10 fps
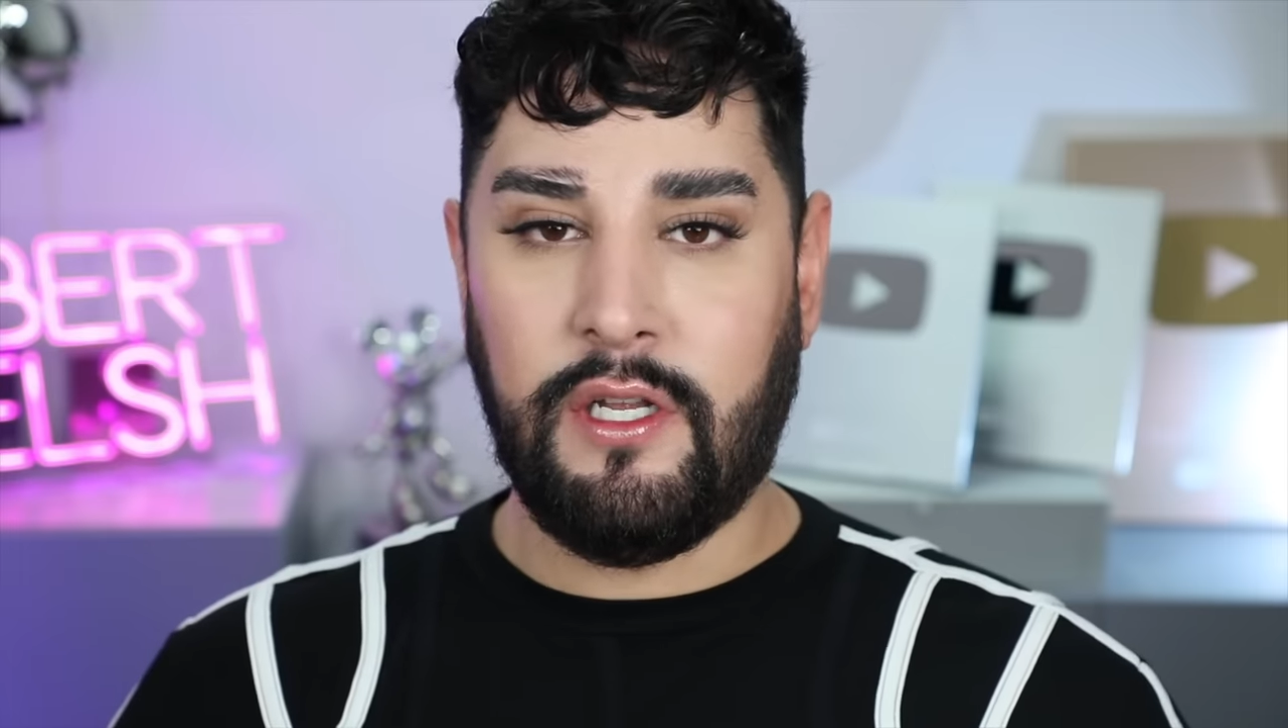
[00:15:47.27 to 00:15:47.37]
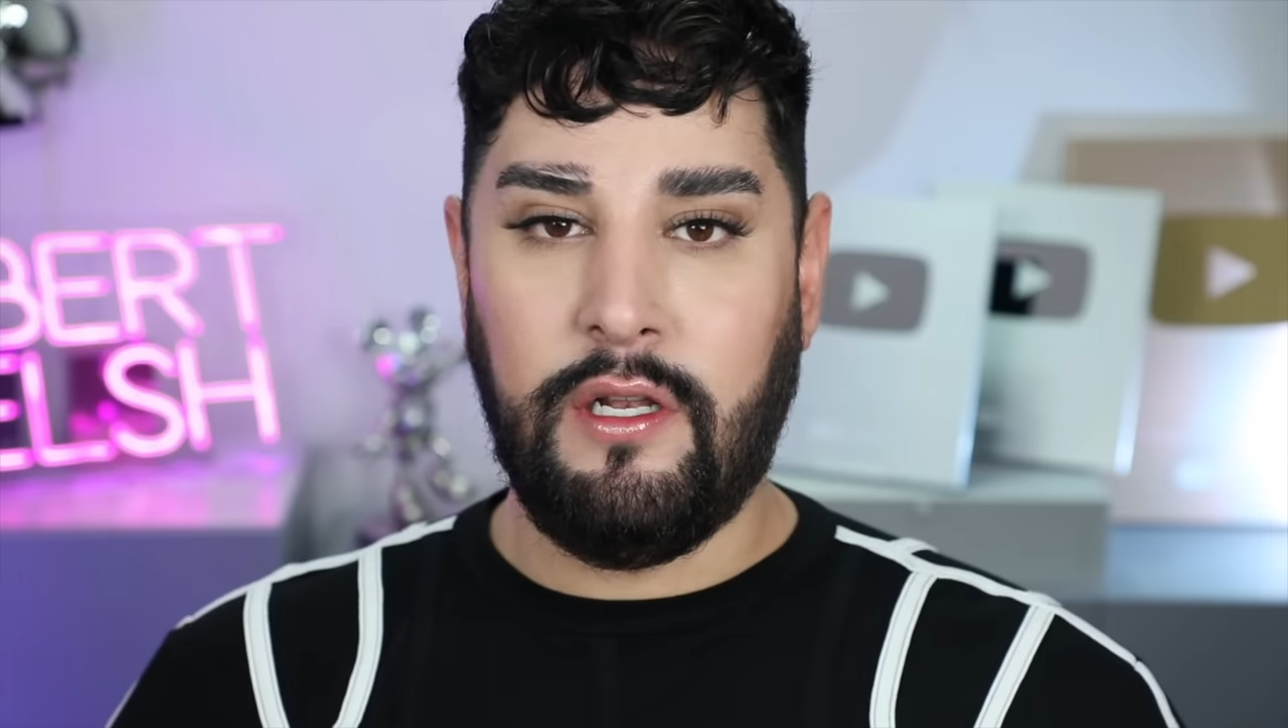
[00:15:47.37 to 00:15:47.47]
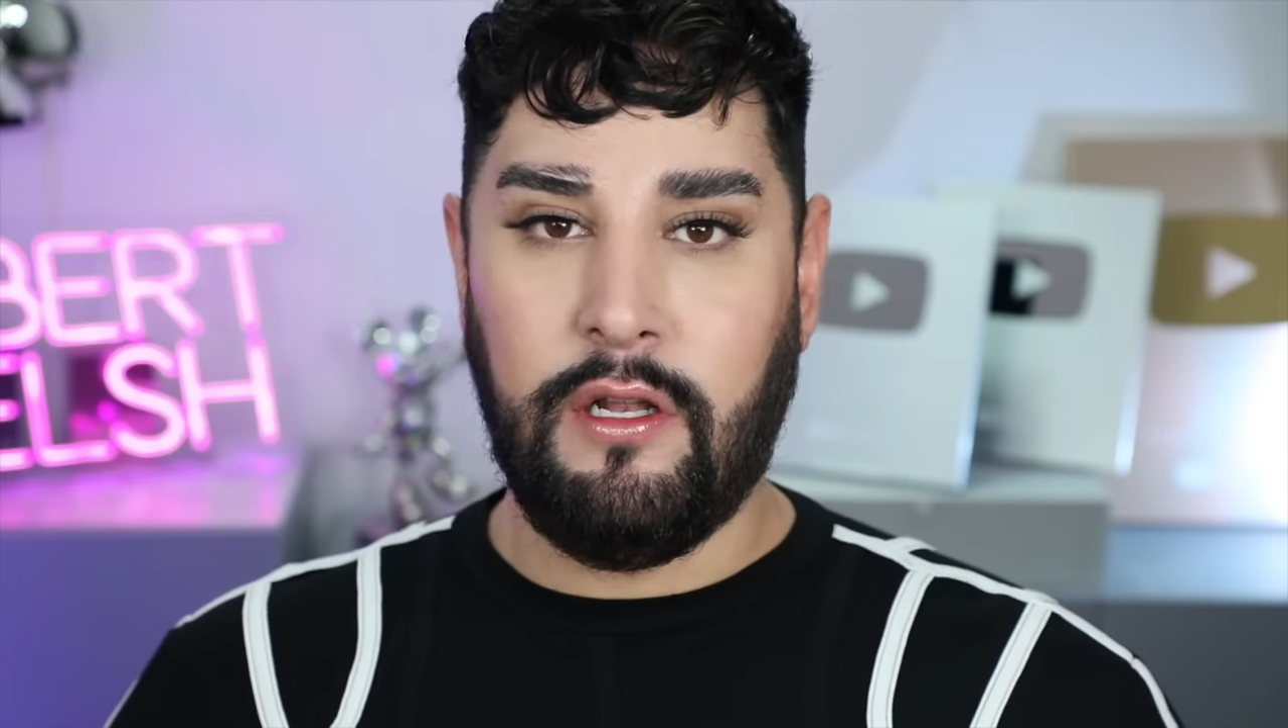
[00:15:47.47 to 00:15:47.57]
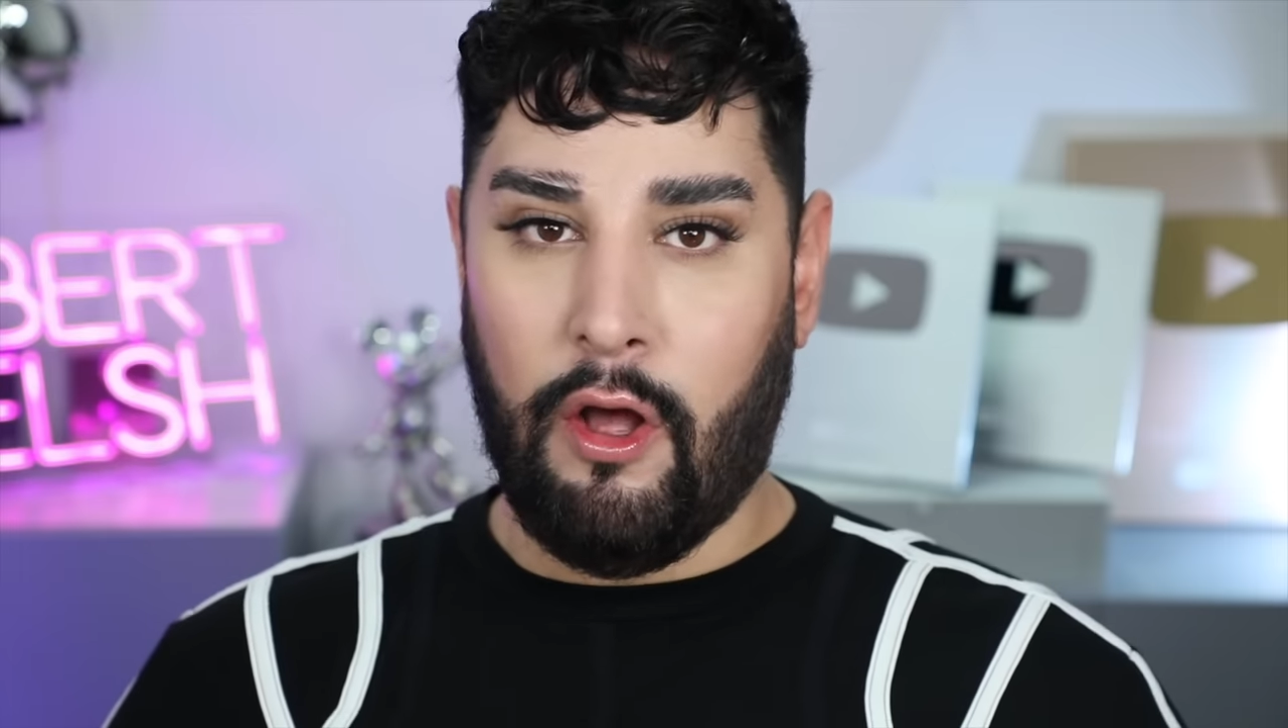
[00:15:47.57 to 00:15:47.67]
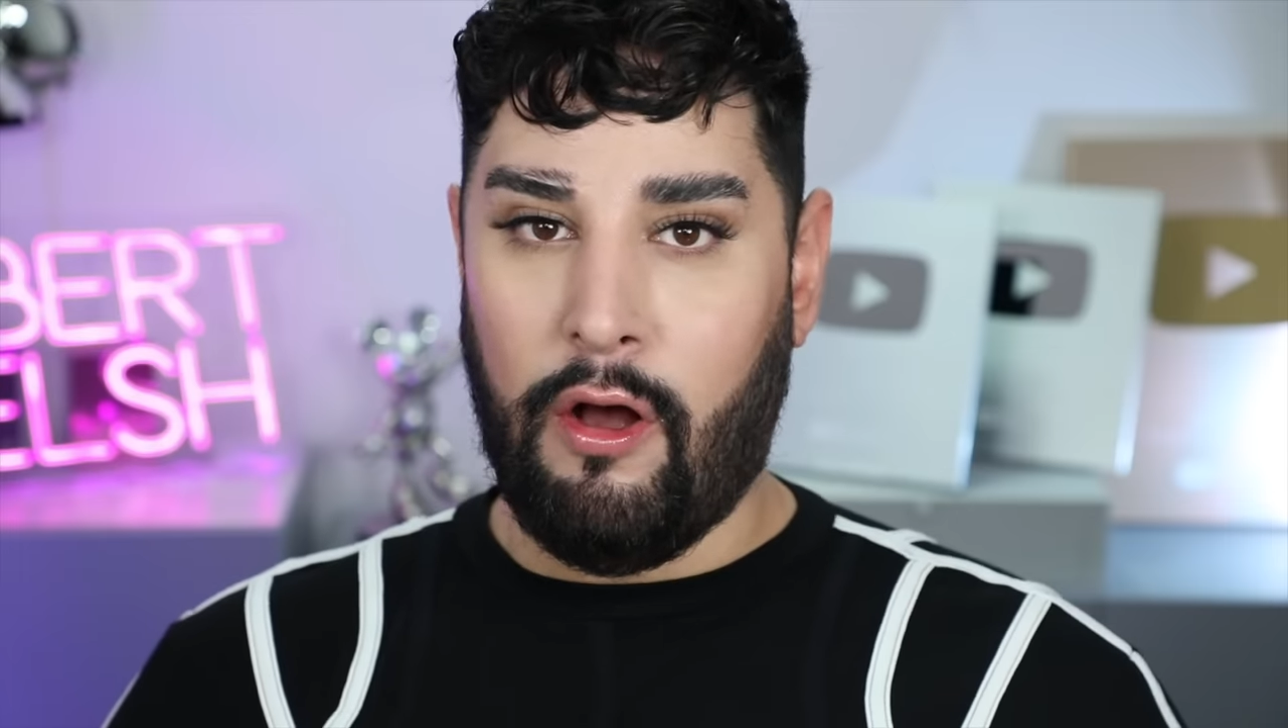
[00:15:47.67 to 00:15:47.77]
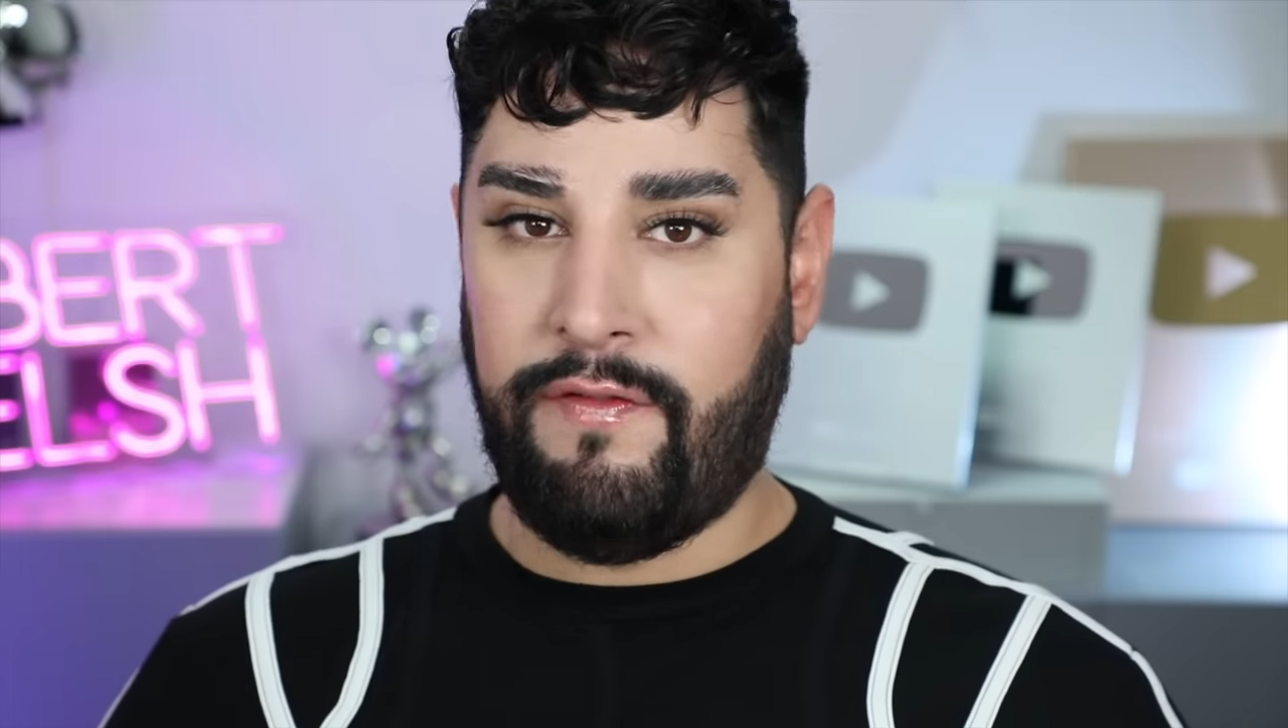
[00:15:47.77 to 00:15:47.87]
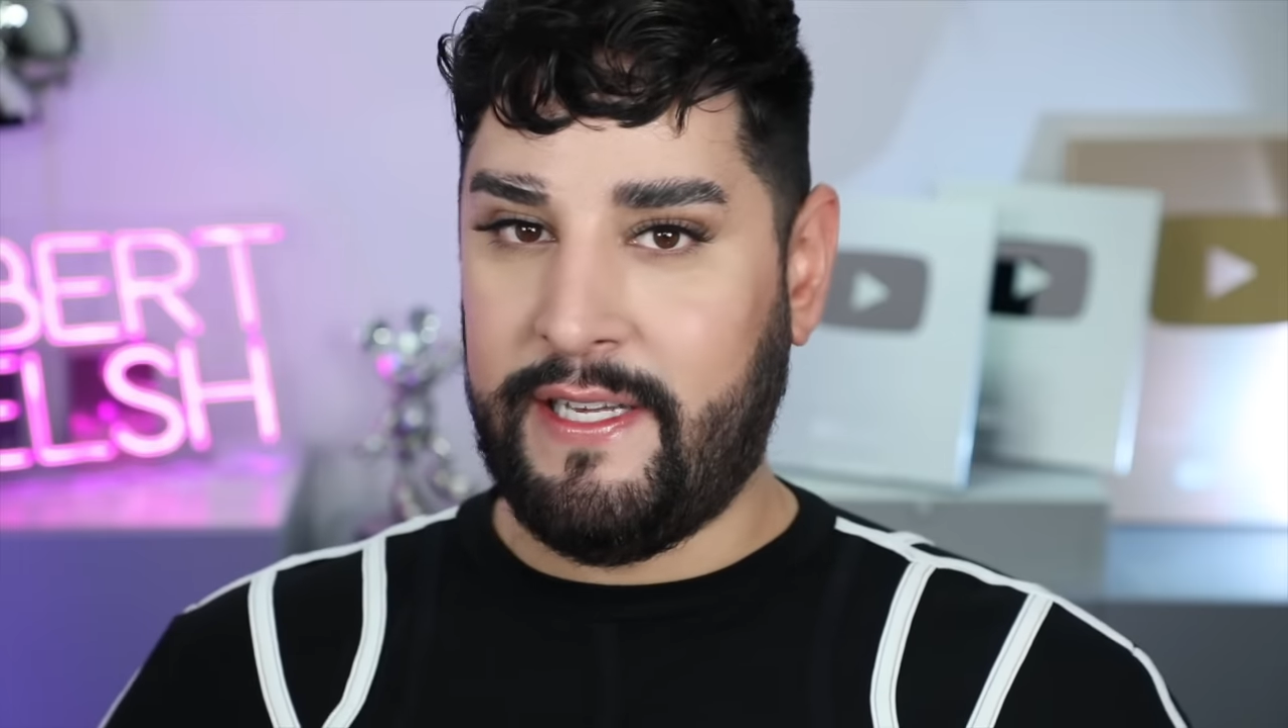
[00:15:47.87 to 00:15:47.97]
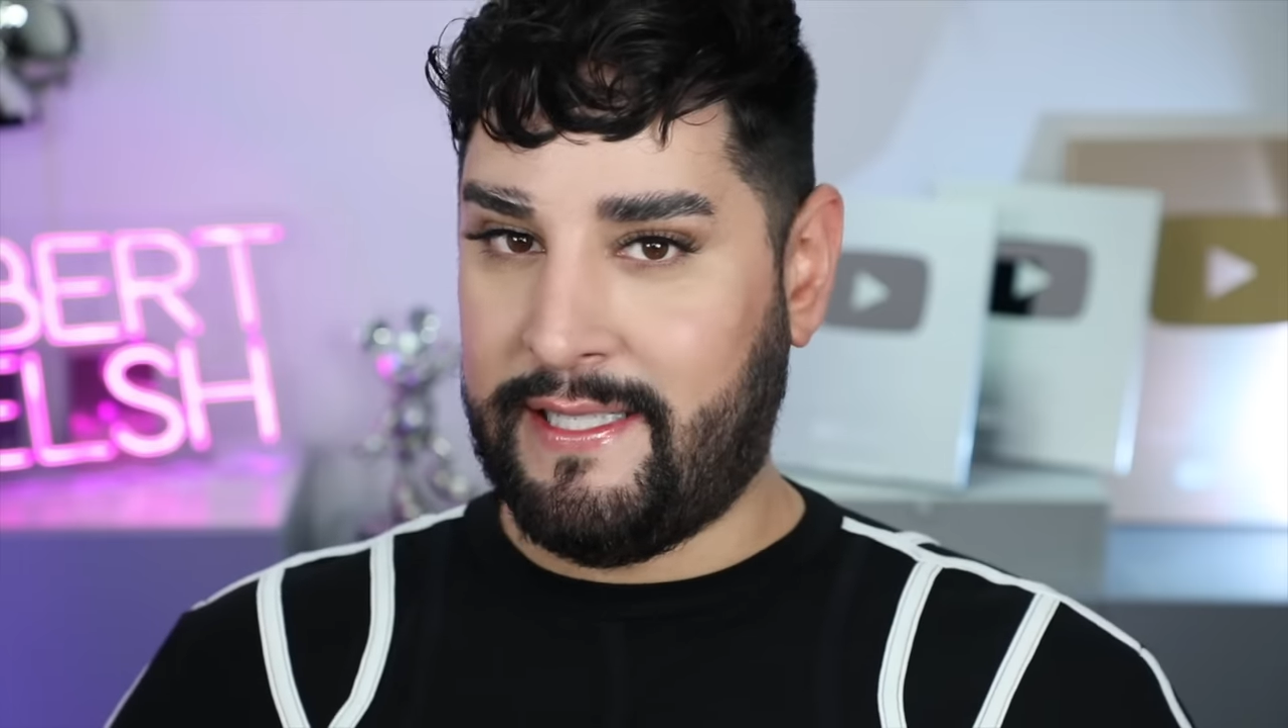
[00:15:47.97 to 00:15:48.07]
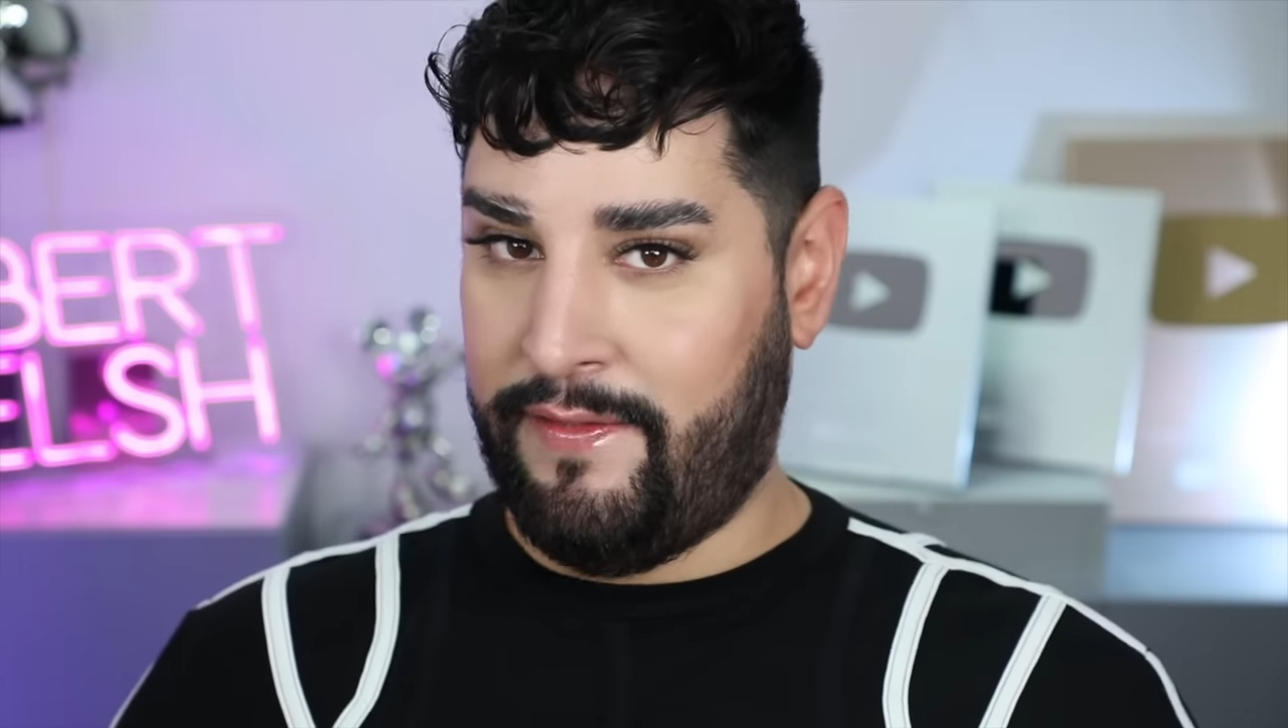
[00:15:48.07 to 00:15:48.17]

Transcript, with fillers: a lot of these